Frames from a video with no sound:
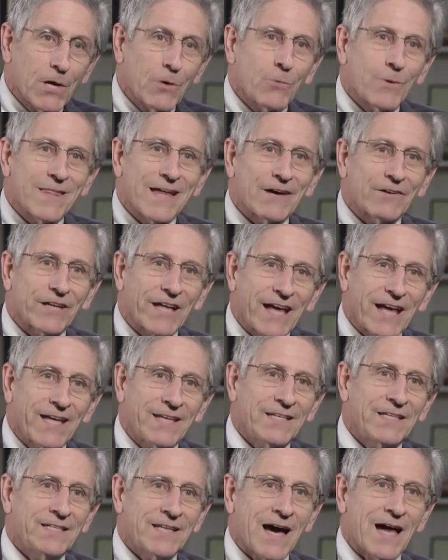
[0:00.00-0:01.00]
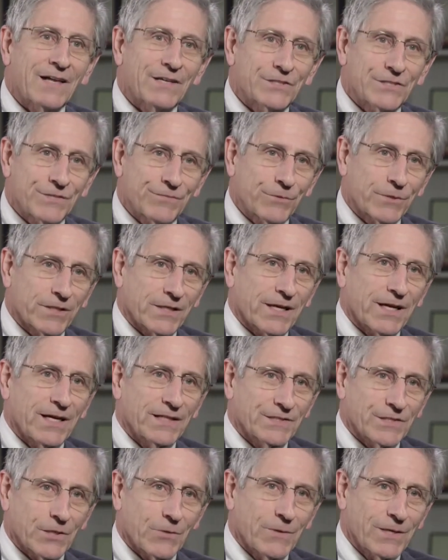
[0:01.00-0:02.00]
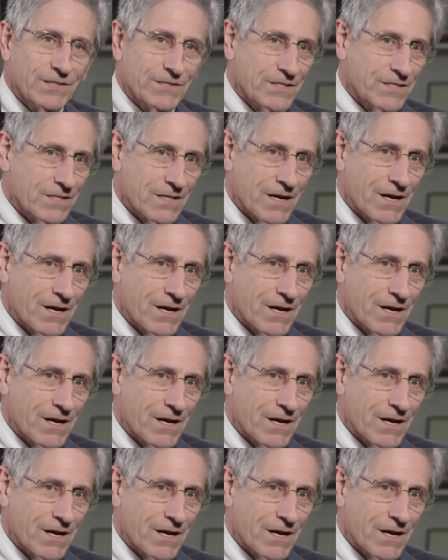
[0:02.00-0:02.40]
without any knowledge of what the consequences